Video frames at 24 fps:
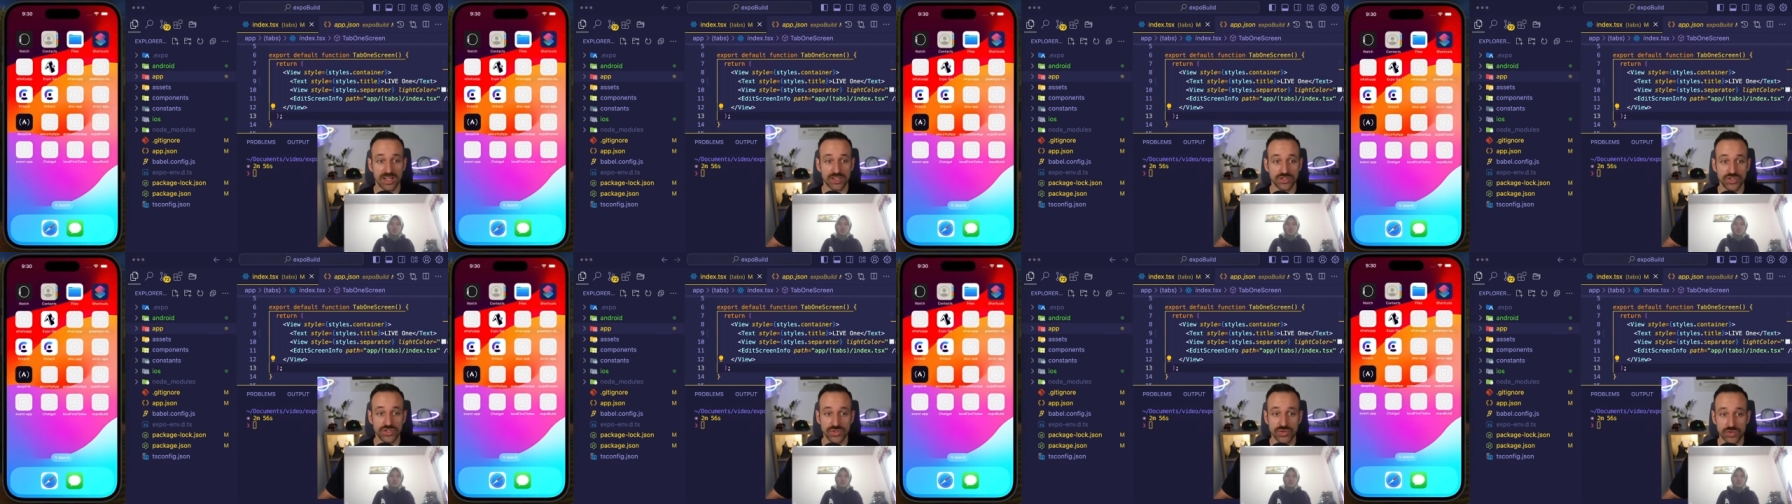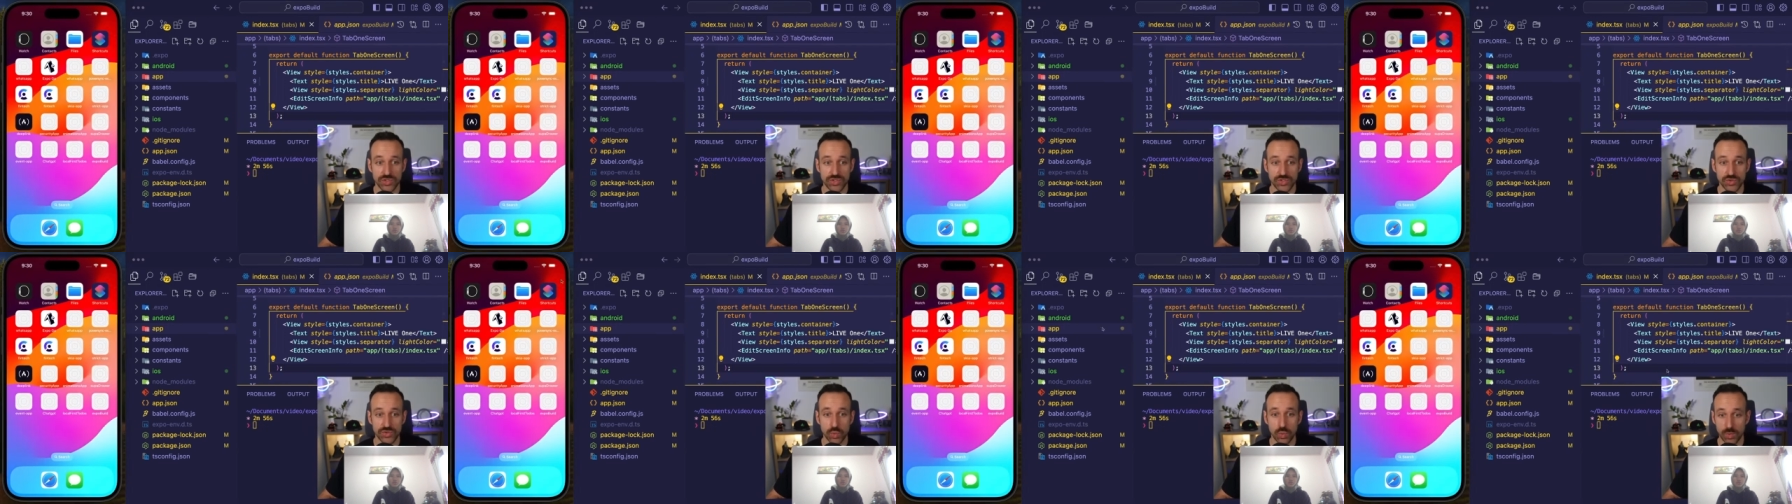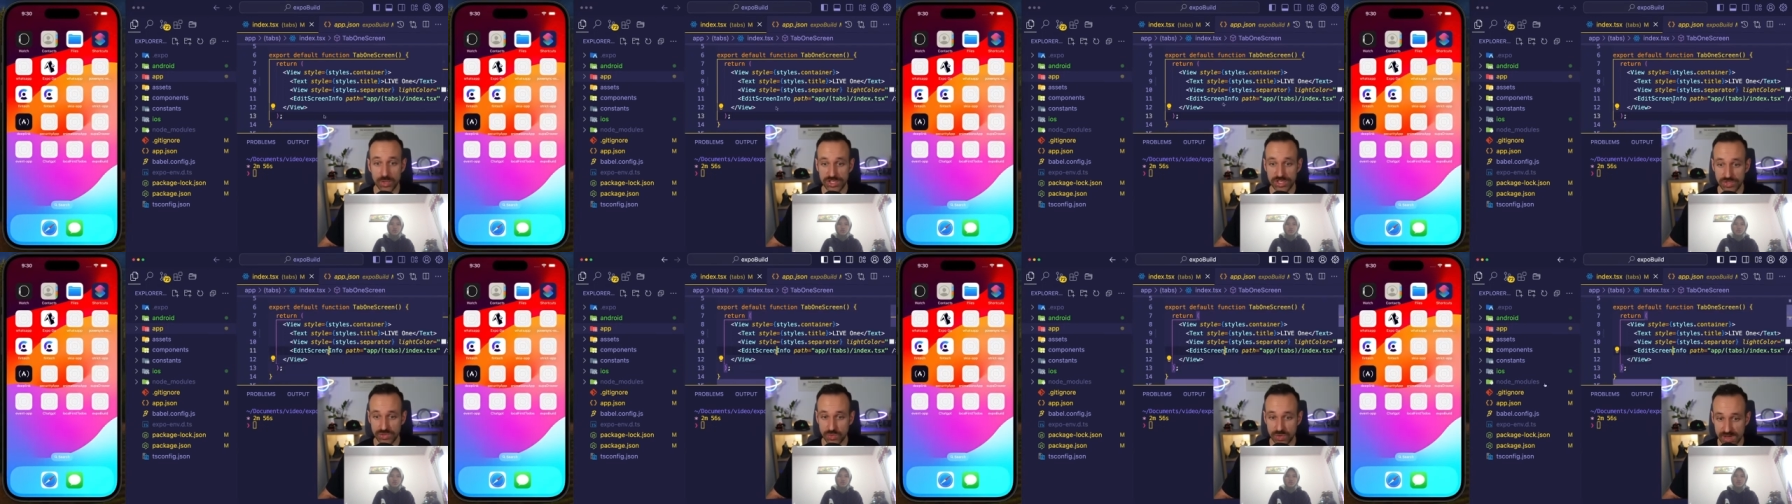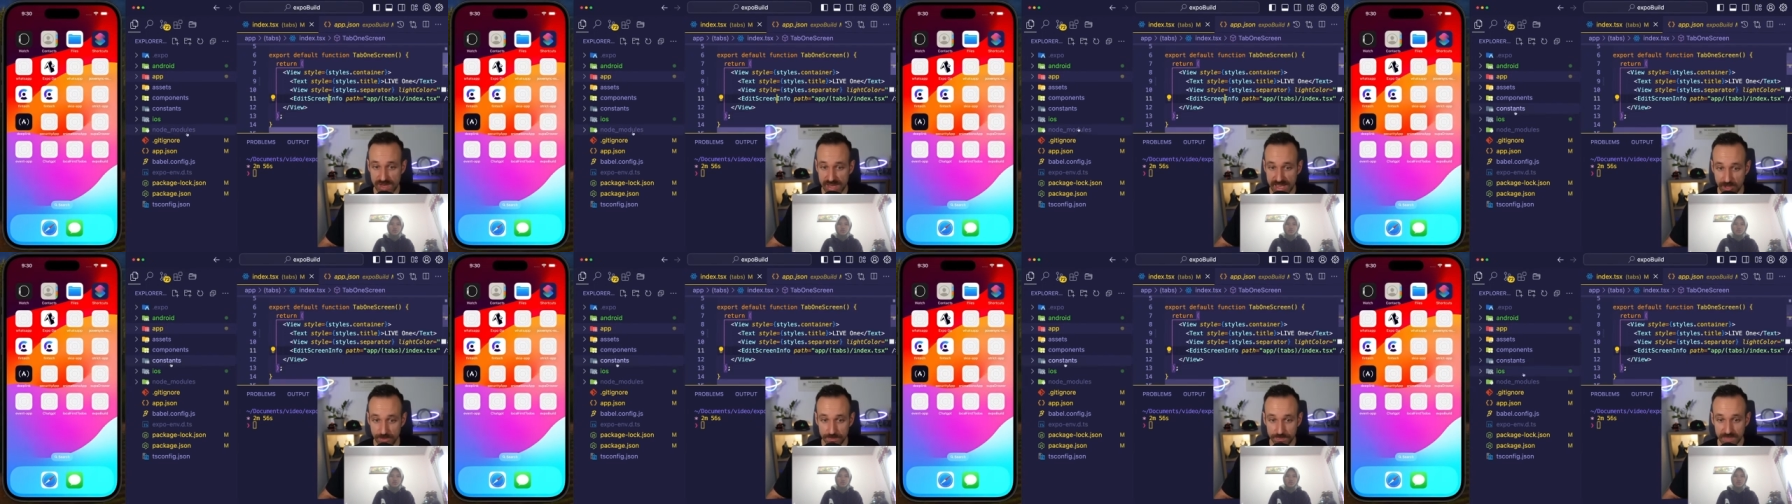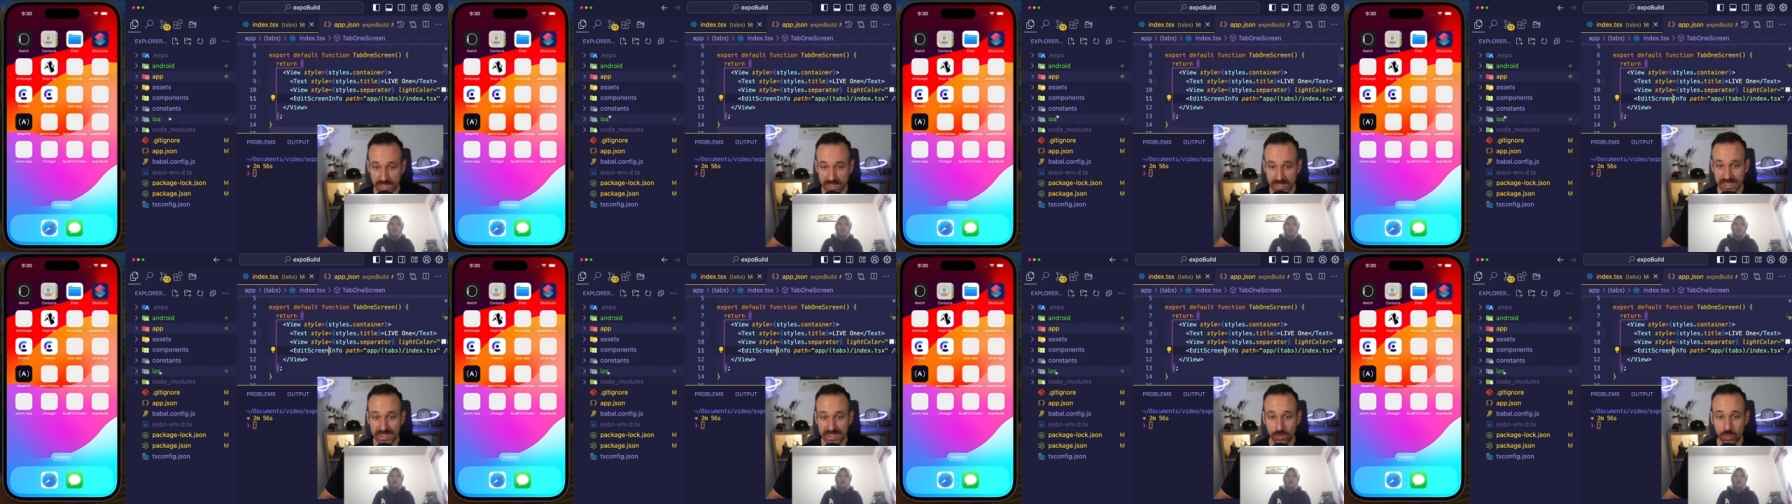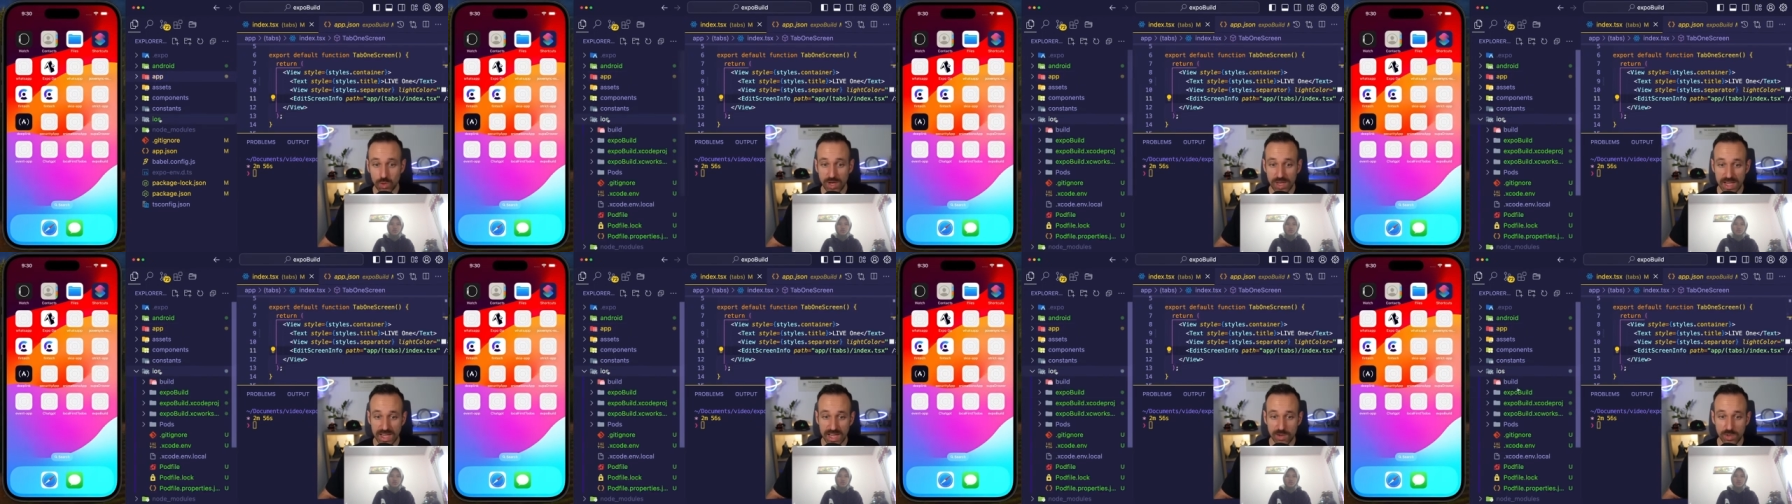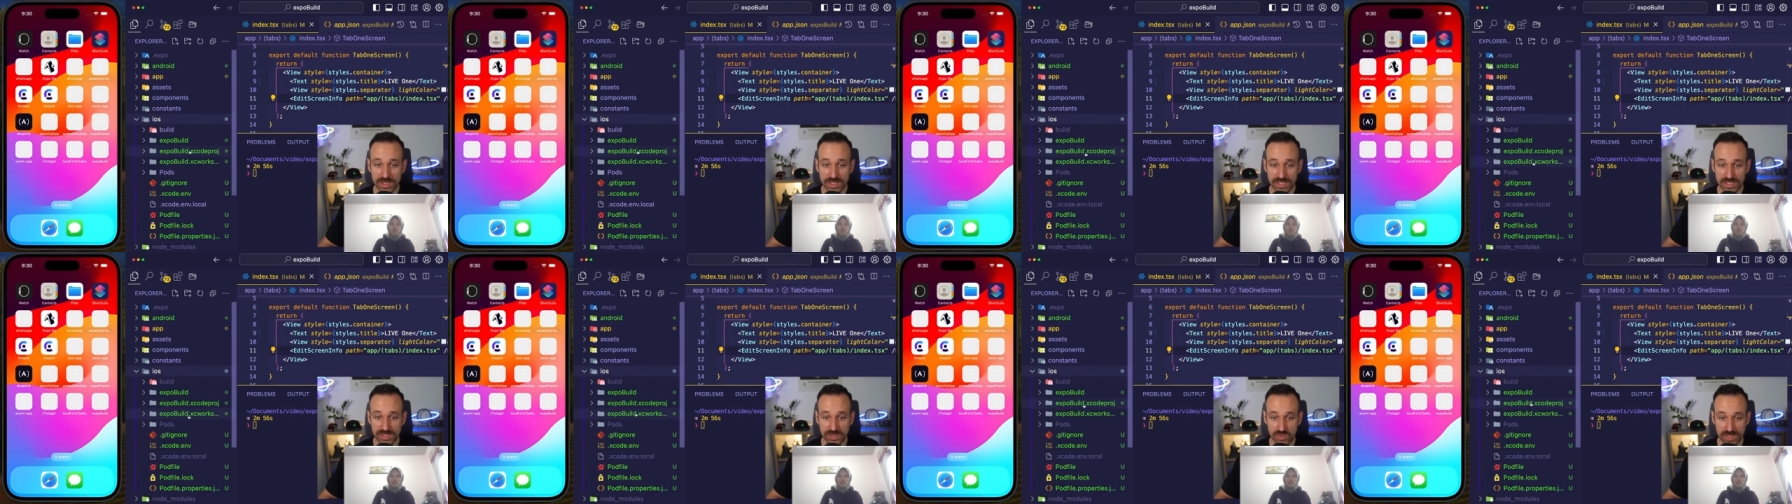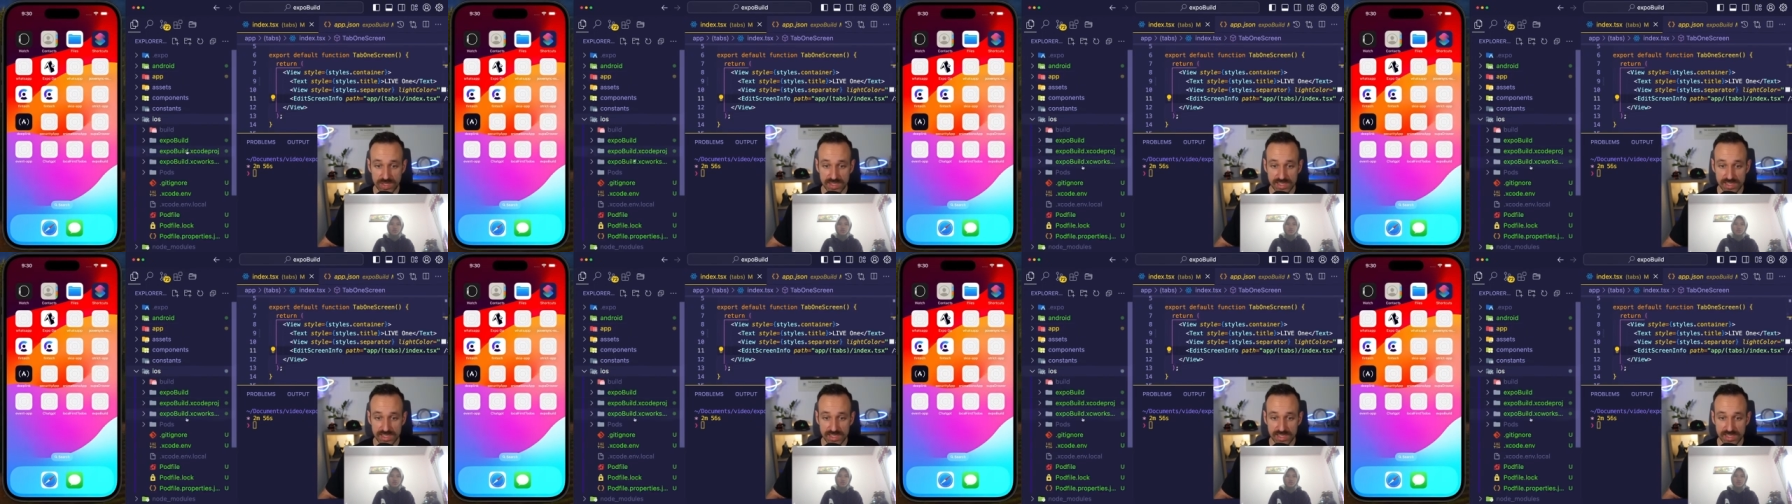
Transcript: to do what we do now. What I want to do